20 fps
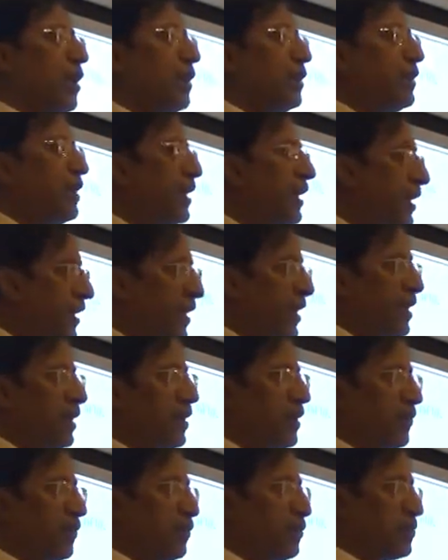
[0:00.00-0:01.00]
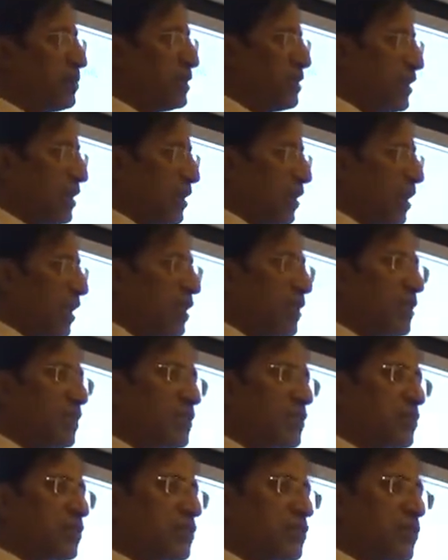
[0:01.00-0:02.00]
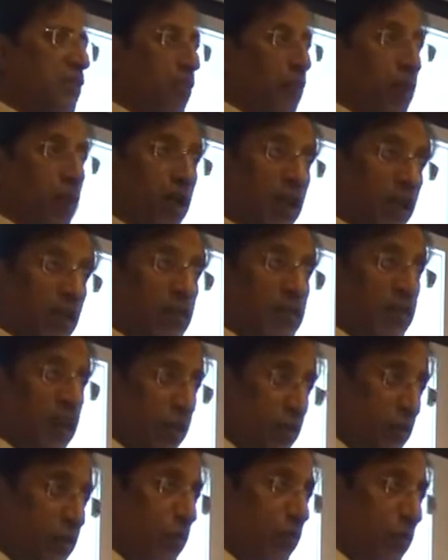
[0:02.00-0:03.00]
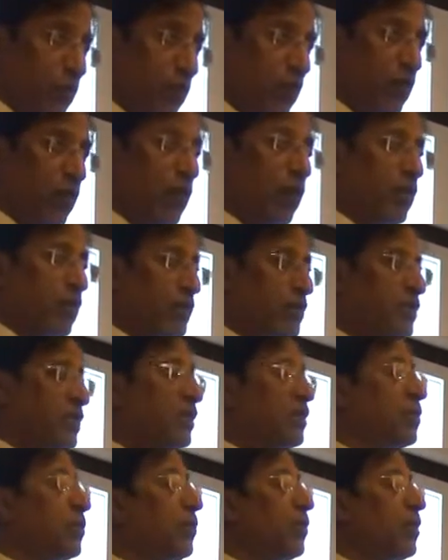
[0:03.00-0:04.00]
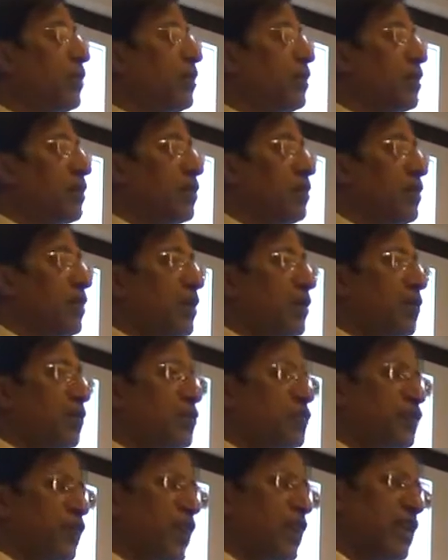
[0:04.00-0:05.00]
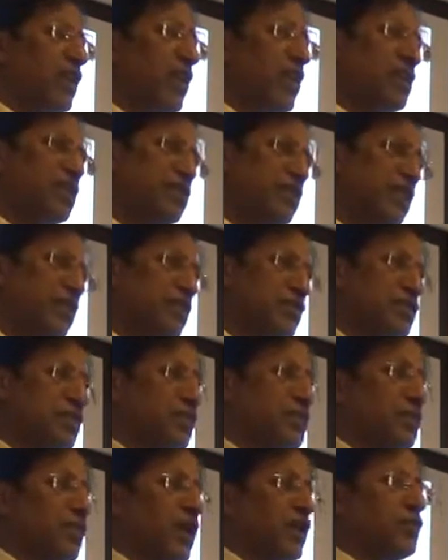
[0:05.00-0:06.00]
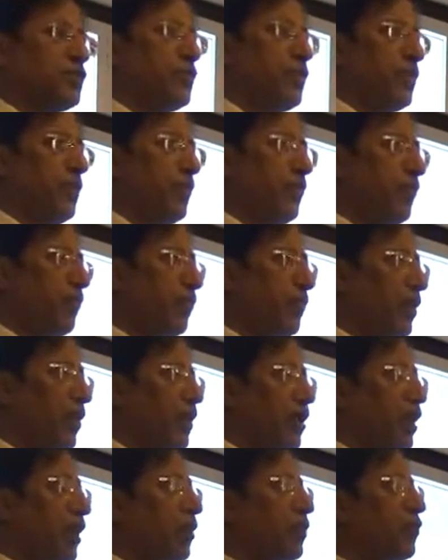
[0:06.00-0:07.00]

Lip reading: The intent, if you see, this one schedule or its equivalent was finalized years ago actually.